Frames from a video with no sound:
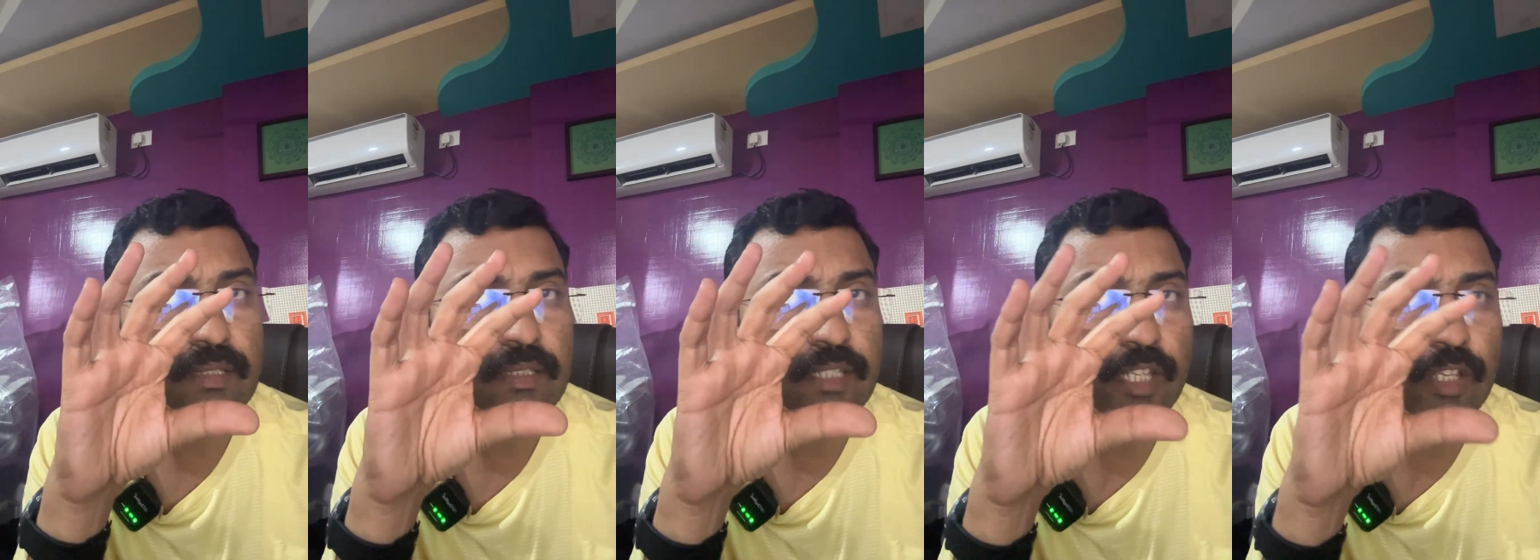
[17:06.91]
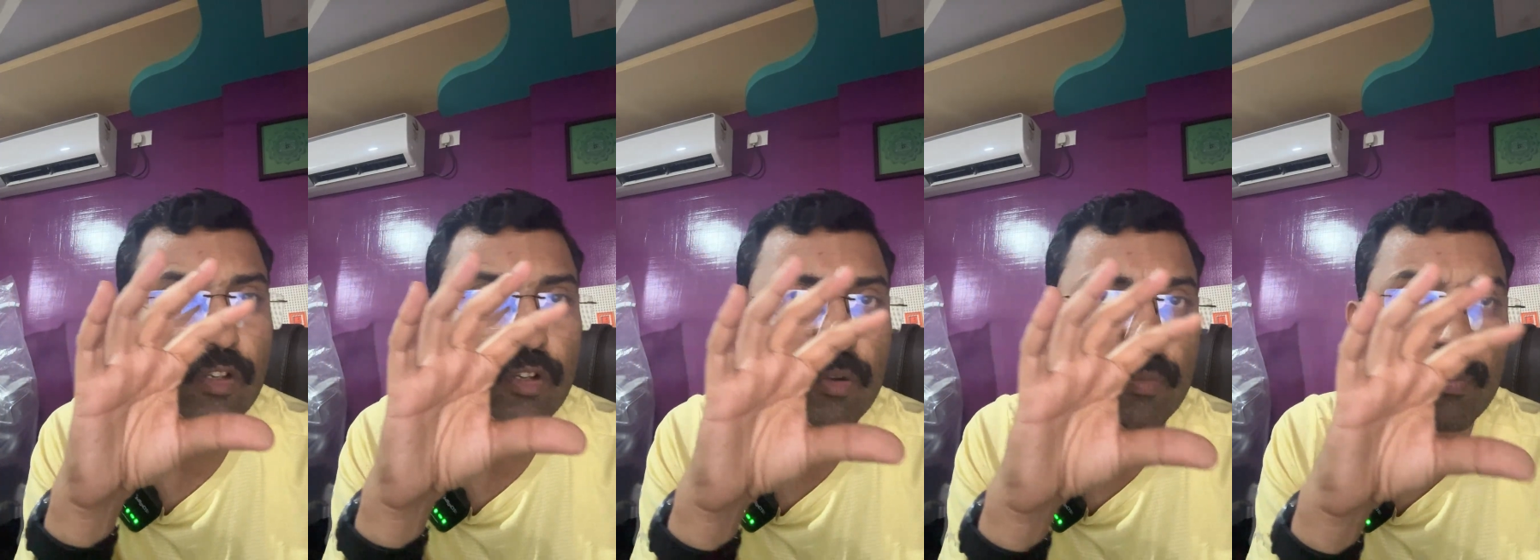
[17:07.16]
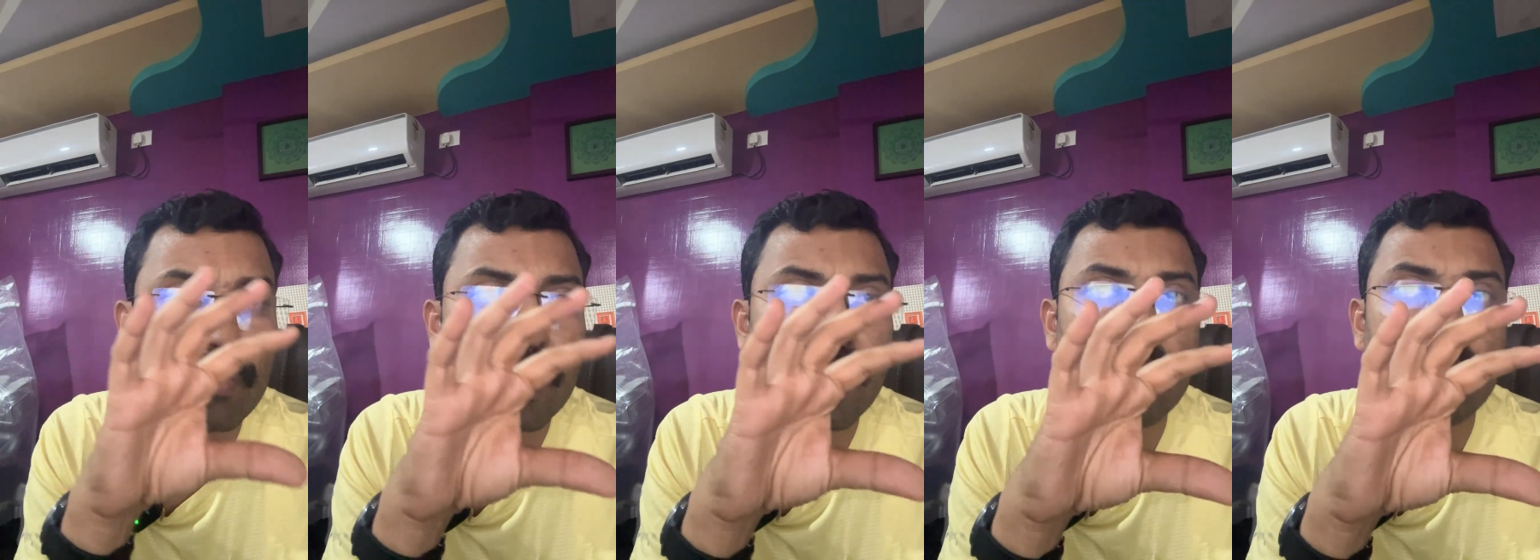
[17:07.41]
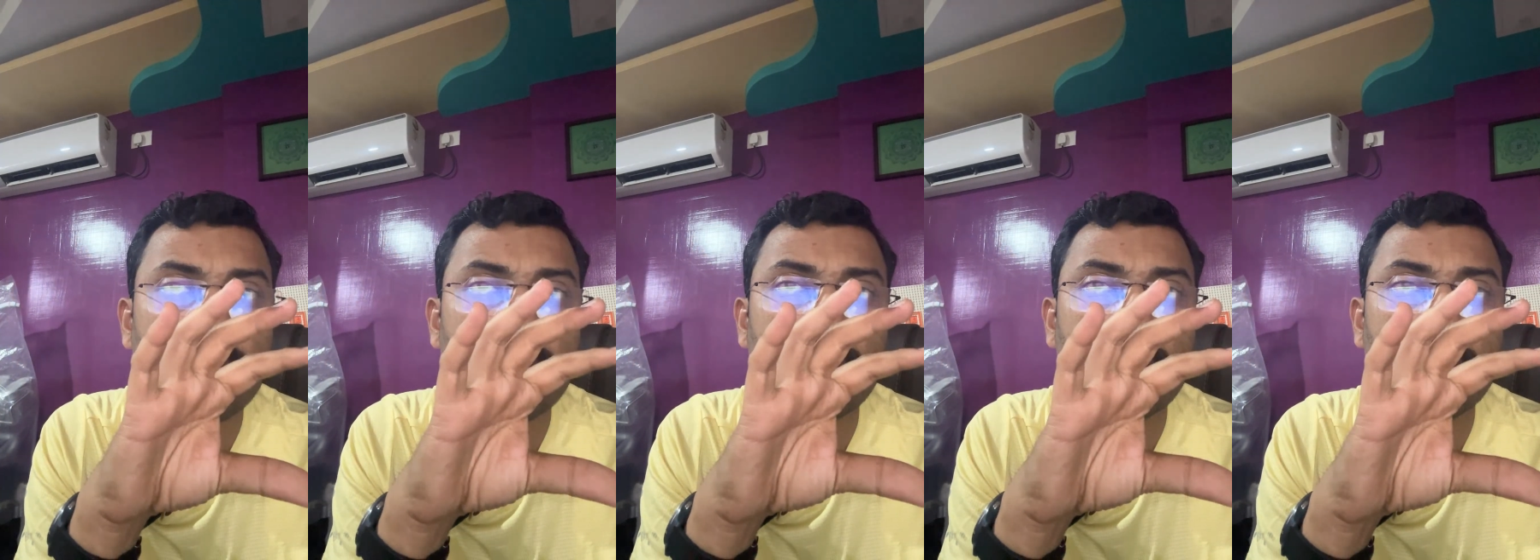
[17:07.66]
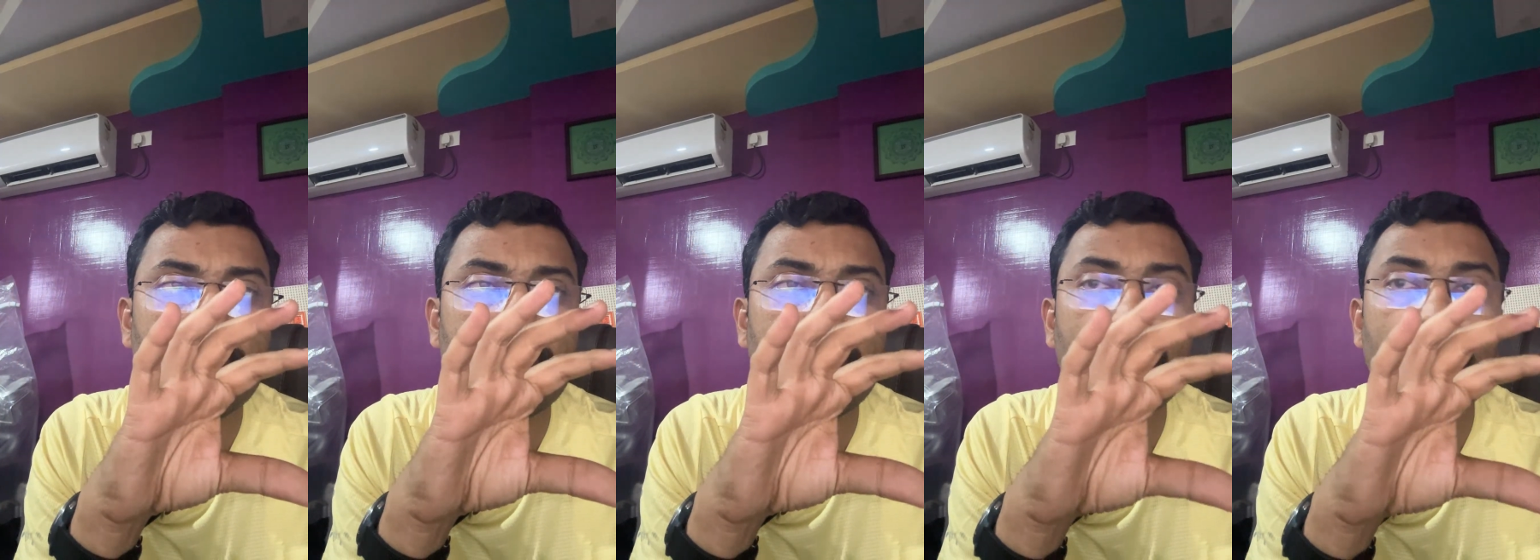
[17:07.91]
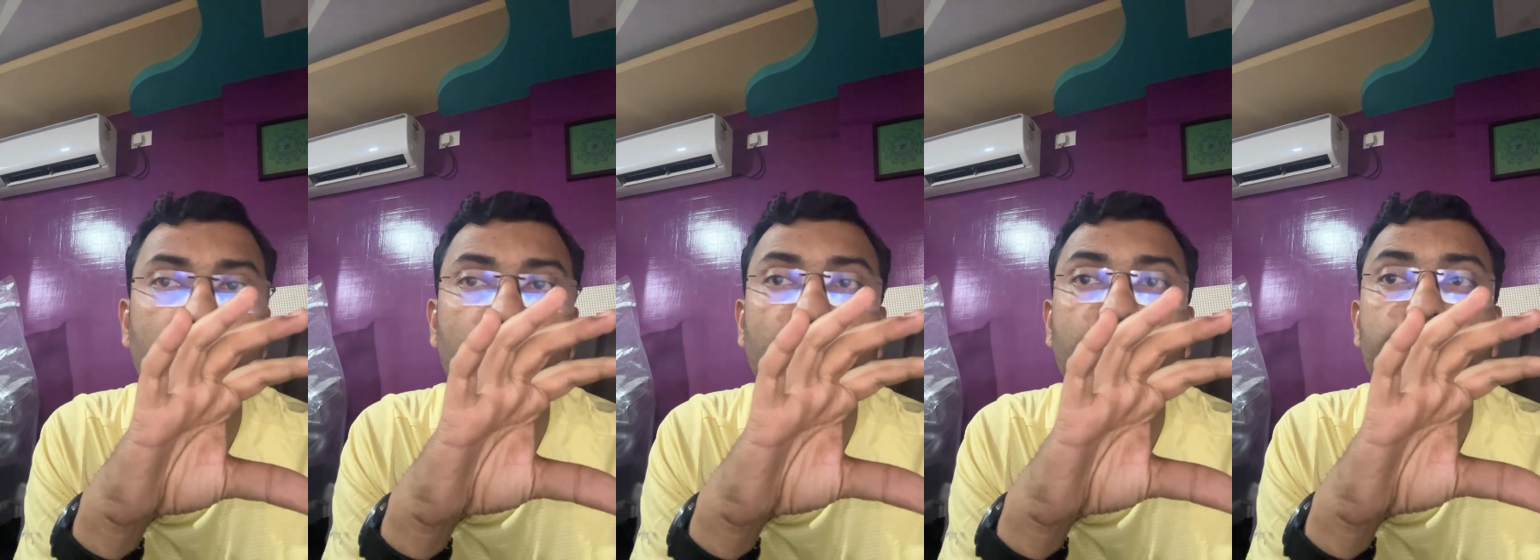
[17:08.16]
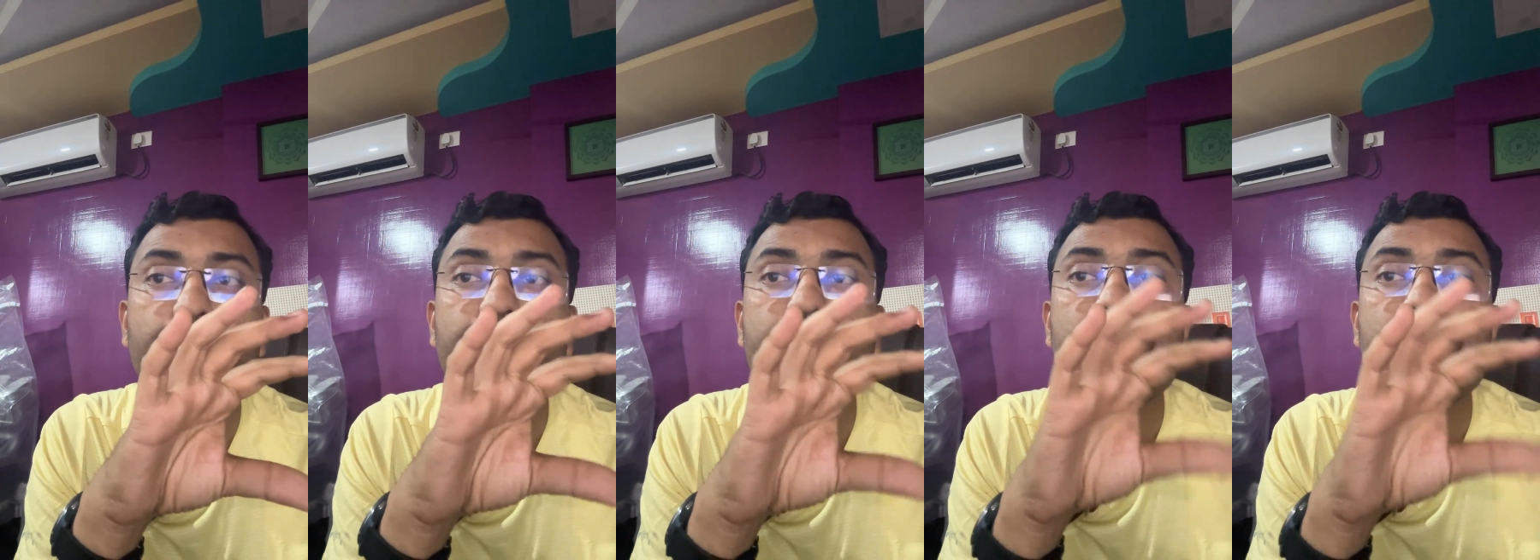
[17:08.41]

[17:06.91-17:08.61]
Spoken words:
think of belladonna.